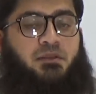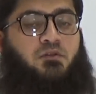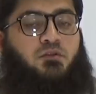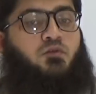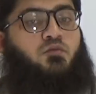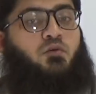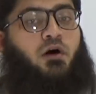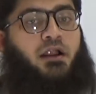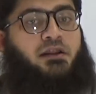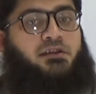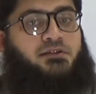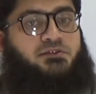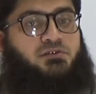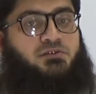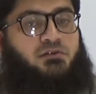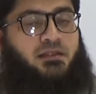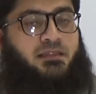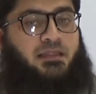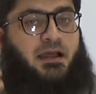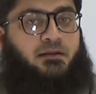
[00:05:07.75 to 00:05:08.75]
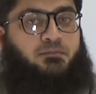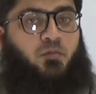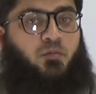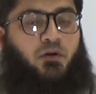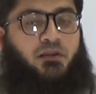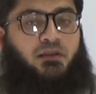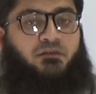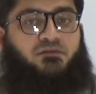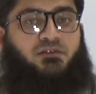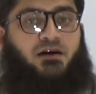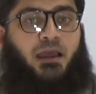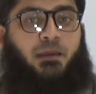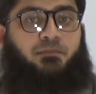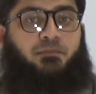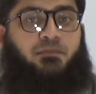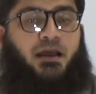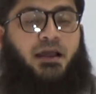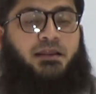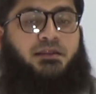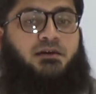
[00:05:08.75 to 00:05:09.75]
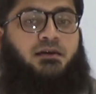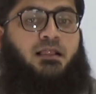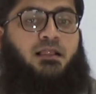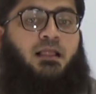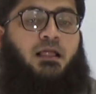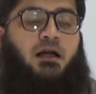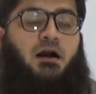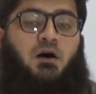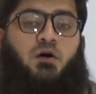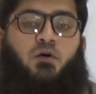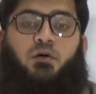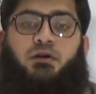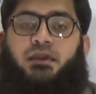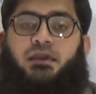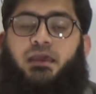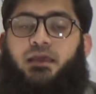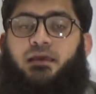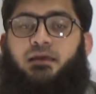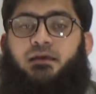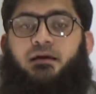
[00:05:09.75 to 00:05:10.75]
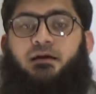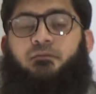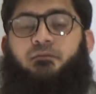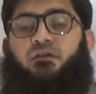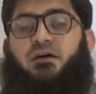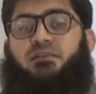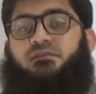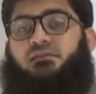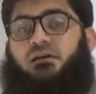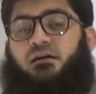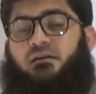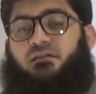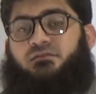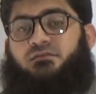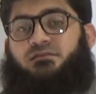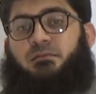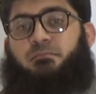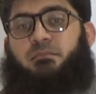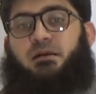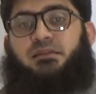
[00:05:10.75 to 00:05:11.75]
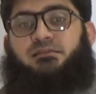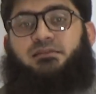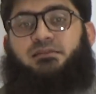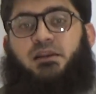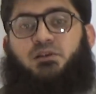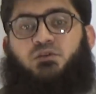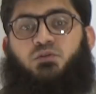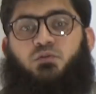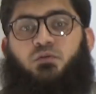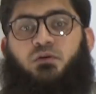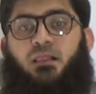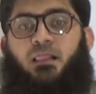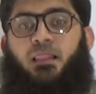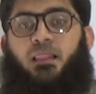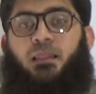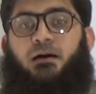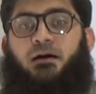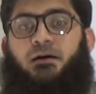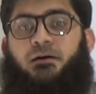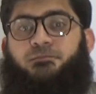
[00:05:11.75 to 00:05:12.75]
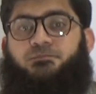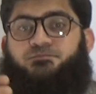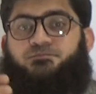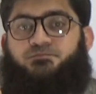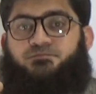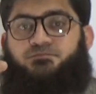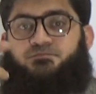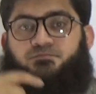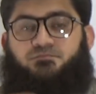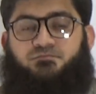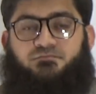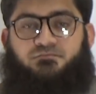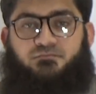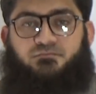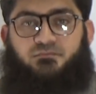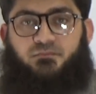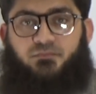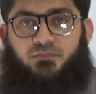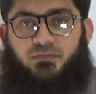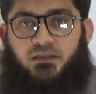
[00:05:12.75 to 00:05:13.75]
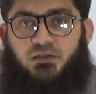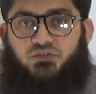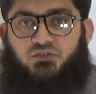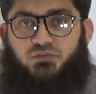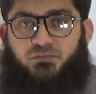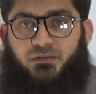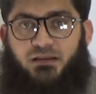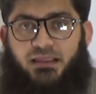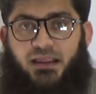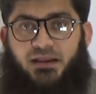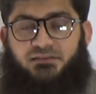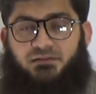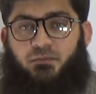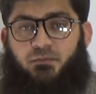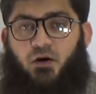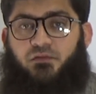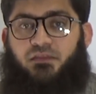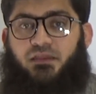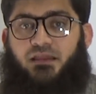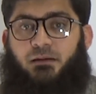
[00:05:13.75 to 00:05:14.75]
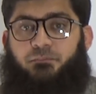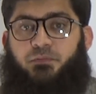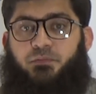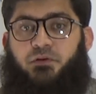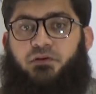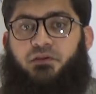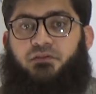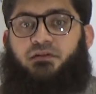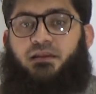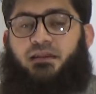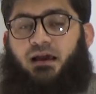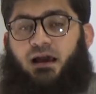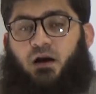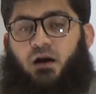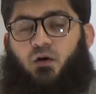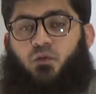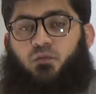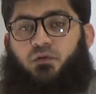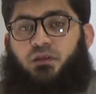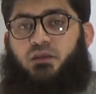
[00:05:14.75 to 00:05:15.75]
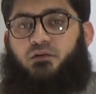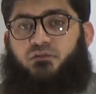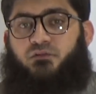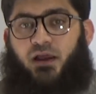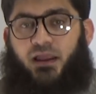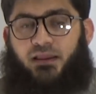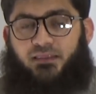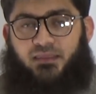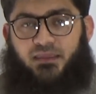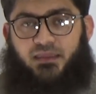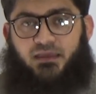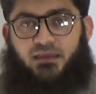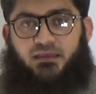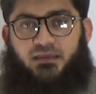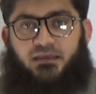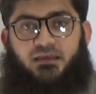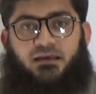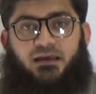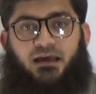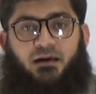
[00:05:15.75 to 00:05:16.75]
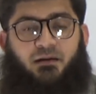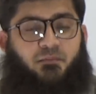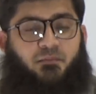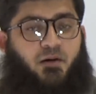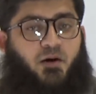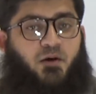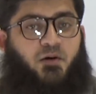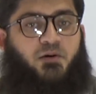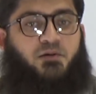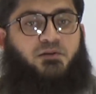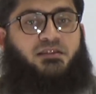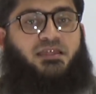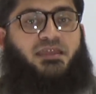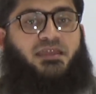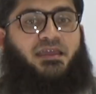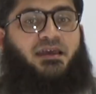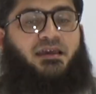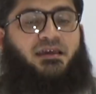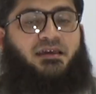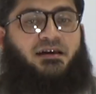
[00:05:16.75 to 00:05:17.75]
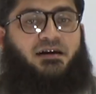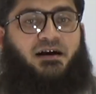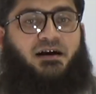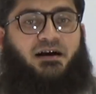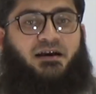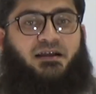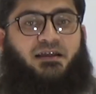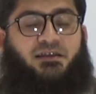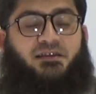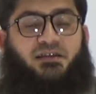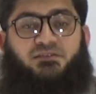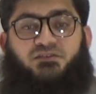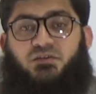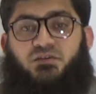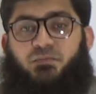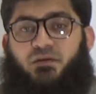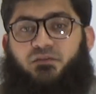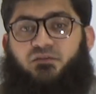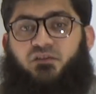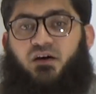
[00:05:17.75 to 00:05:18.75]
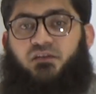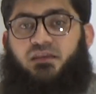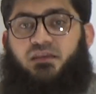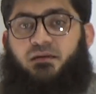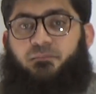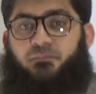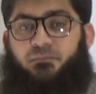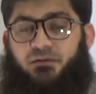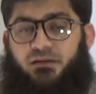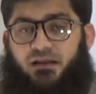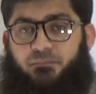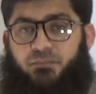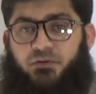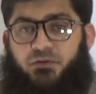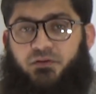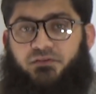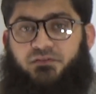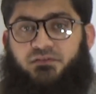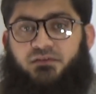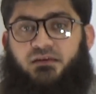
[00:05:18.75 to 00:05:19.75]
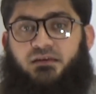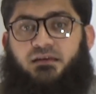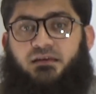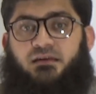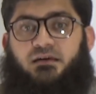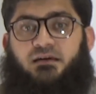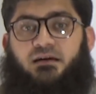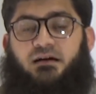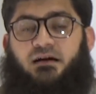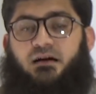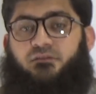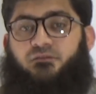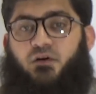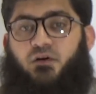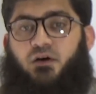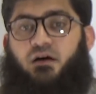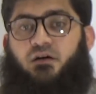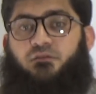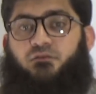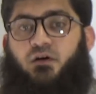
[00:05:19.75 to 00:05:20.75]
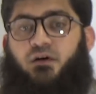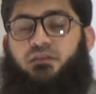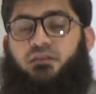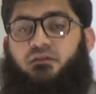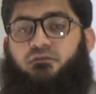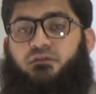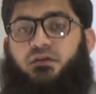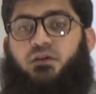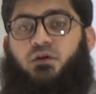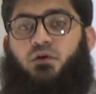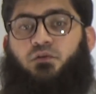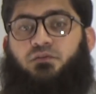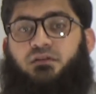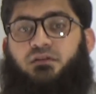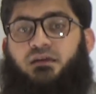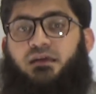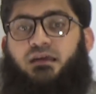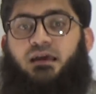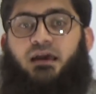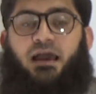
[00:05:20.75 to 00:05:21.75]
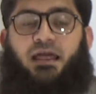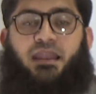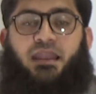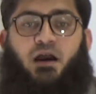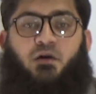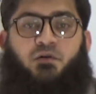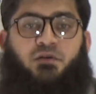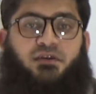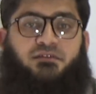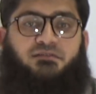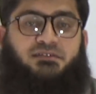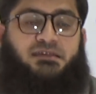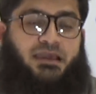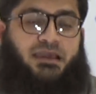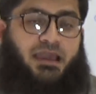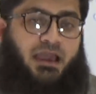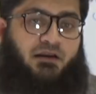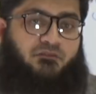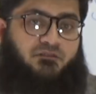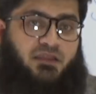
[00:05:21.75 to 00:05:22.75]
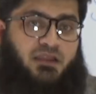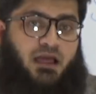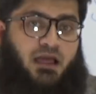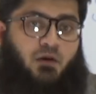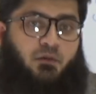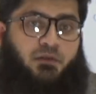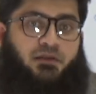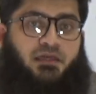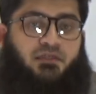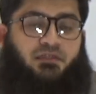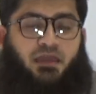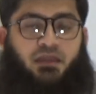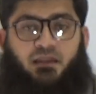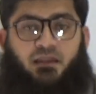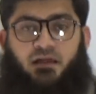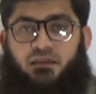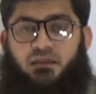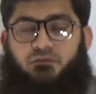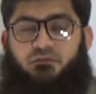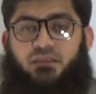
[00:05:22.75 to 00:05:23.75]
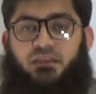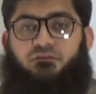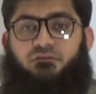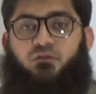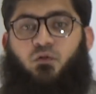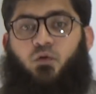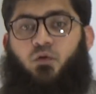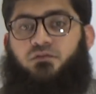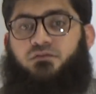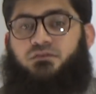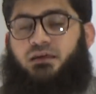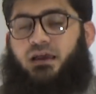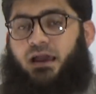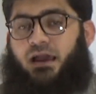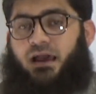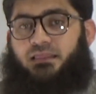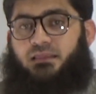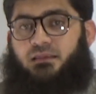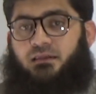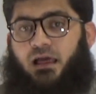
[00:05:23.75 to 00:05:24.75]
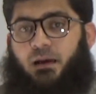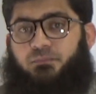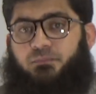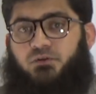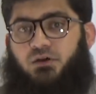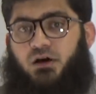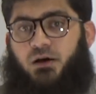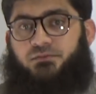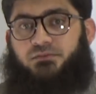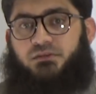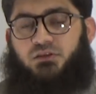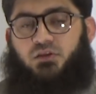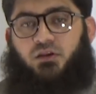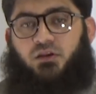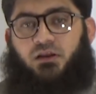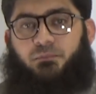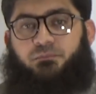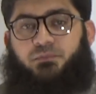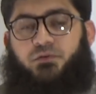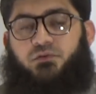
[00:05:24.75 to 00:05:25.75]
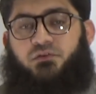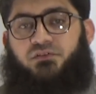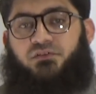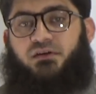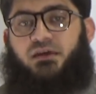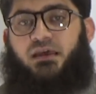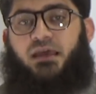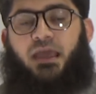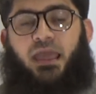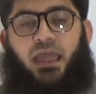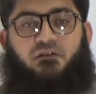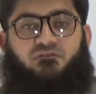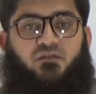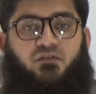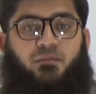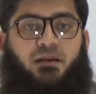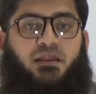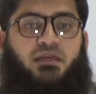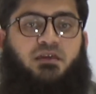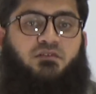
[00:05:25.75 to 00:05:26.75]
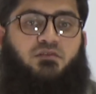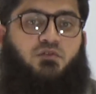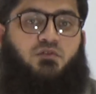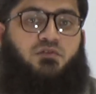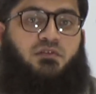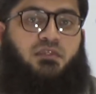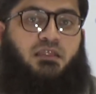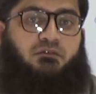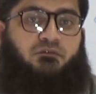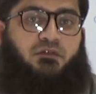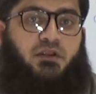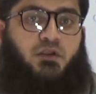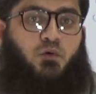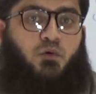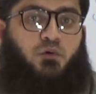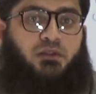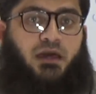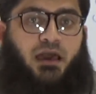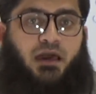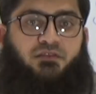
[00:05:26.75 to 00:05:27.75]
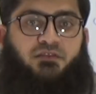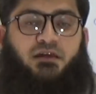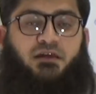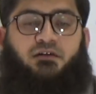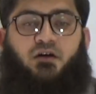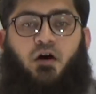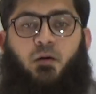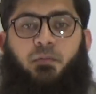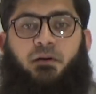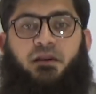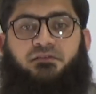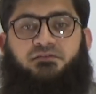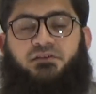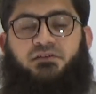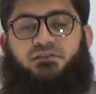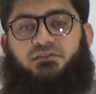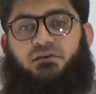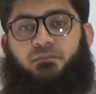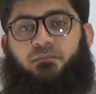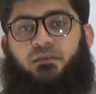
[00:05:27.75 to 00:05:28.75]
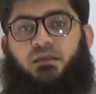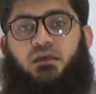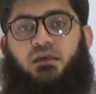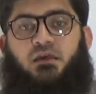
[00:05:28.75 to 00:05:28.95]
Those who understood at that point of time that, uh, okay, um, when so, uh, somebody said to, uh, to Bill Gates about the computer that how will you find the, uh, about the consumer for the computers, for, for the Windows, and now you can see every now and then, even the phones and the laptops, your computers, everybody is using the Windows as their operating system.